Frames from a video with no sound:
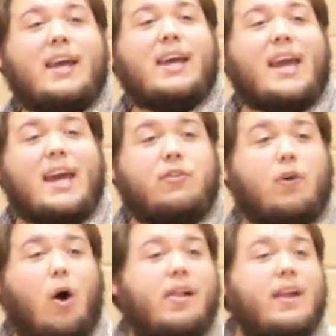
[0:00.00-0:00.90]
he gets
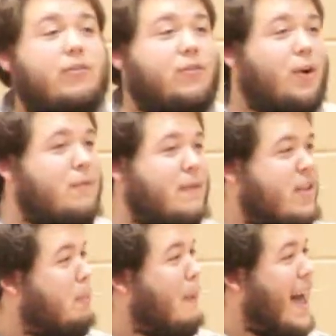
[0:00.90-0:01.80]
all his
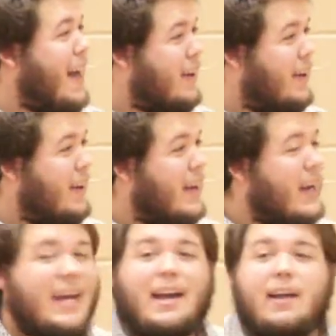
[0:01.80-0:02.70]
servants back.
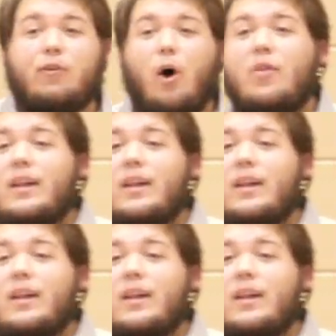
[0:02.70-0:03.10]
He gets all the